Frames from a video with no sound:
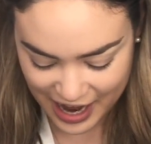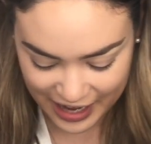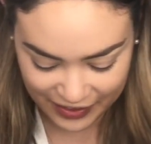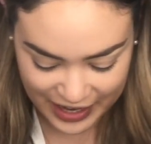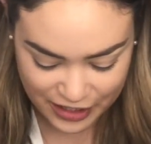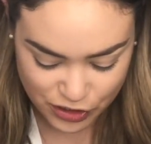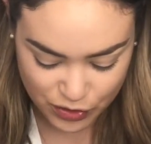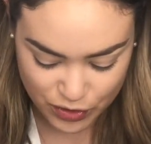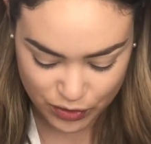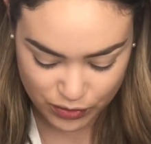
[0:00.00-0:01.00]
I like to
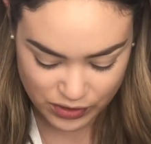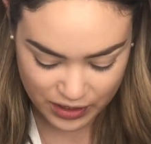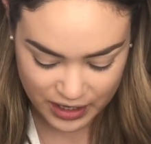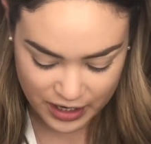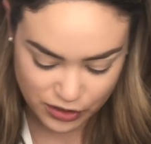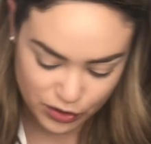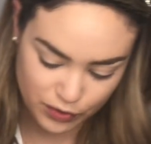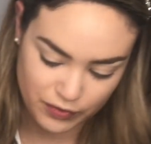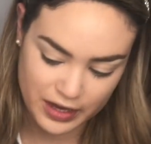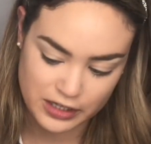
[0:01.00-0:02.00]
use the Too
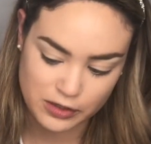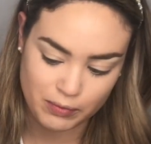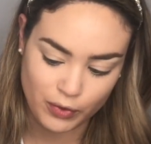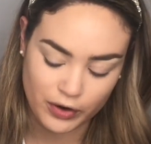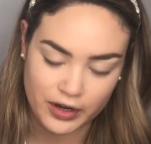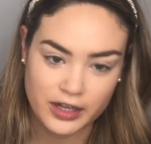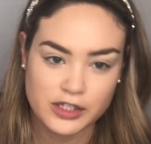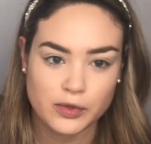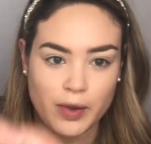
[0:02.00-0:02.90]
Faced Born This